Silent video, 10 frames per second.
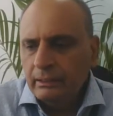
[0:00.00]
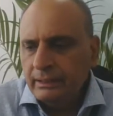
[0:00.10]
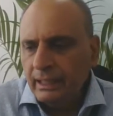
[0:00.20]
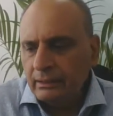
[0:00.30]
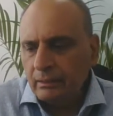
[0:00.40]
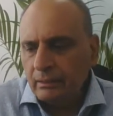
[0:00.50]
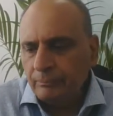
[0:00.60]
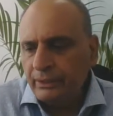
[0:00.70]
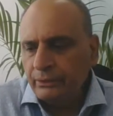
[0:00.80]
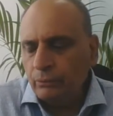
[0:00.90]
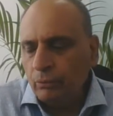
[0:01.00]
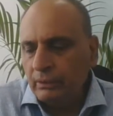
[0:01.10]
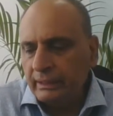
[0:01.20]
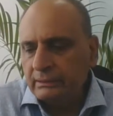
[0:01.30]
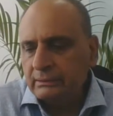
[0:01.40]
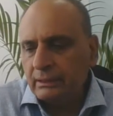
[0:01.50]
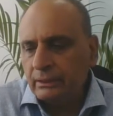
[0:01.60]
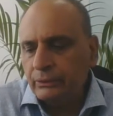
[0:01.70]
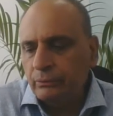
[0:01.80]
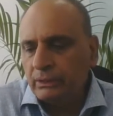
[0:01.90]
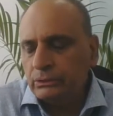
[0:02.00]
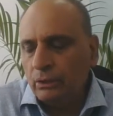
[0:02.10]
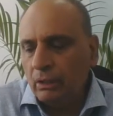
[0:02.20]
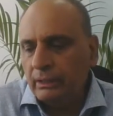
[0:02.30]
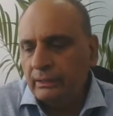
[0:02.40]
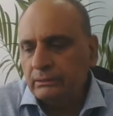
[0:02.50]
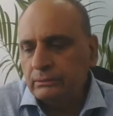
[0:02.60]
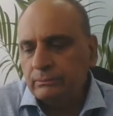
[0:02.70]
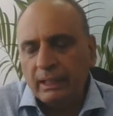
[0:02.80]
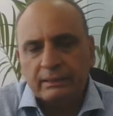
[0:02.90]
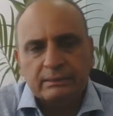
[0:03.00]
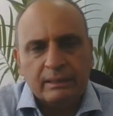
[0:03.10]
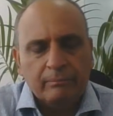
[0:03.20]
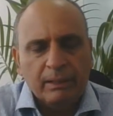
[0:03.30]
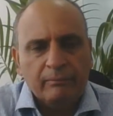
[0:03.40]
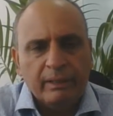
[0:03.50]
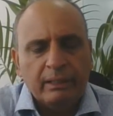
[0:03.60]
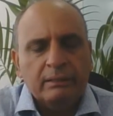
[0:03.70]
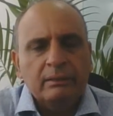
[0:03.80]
The other point to note is that the US dollar is extremely weak